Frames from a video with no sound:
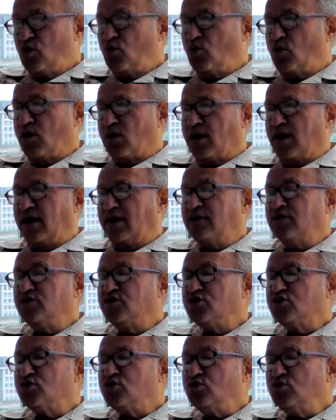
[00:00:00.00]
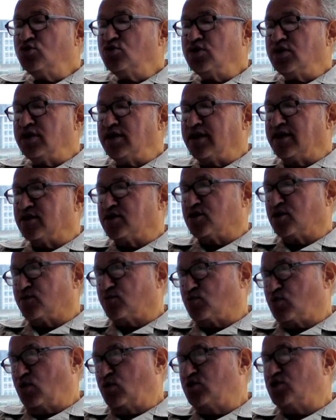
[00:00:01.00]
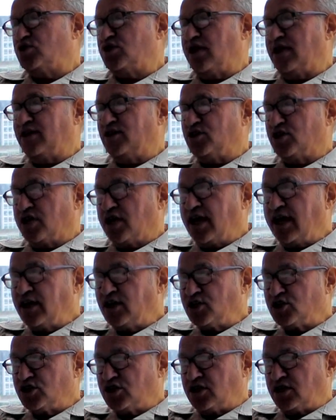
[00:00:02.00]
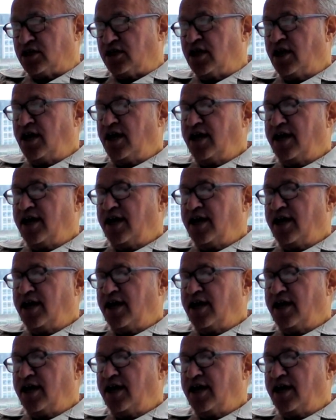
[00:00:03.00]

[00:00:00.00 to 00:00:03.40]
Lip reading: where unschooling is an approach to education